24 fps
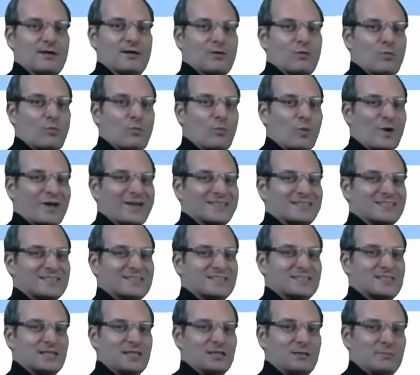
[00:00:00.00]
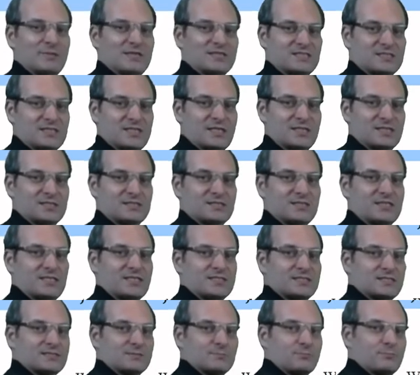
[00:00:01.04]
what is still missing is
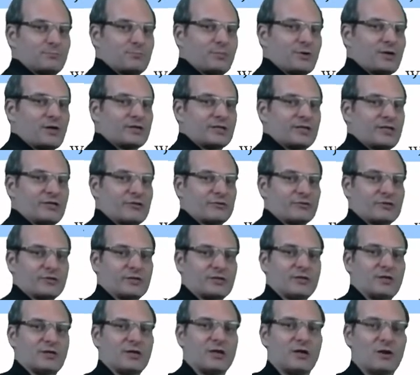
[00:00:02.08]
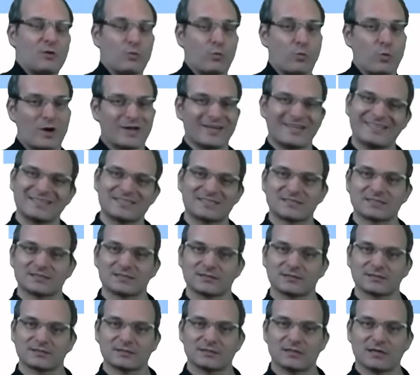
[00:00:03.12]
this part here. What is
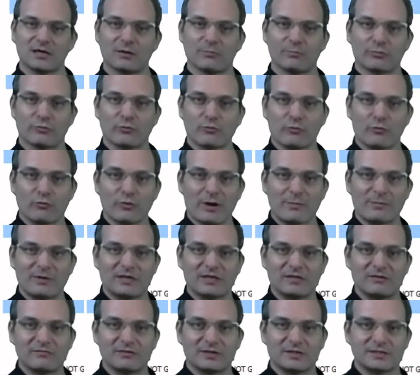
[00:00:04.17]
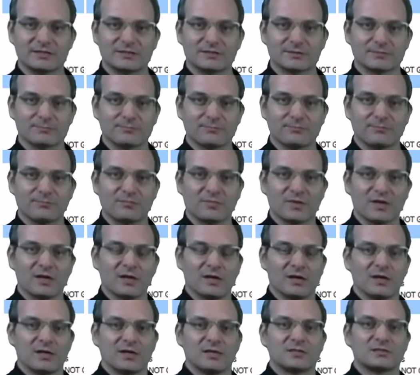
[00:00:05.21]
a programming device?
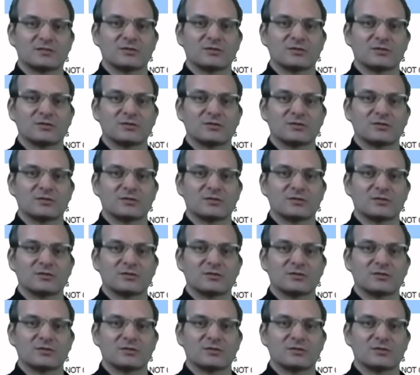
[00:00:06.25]
So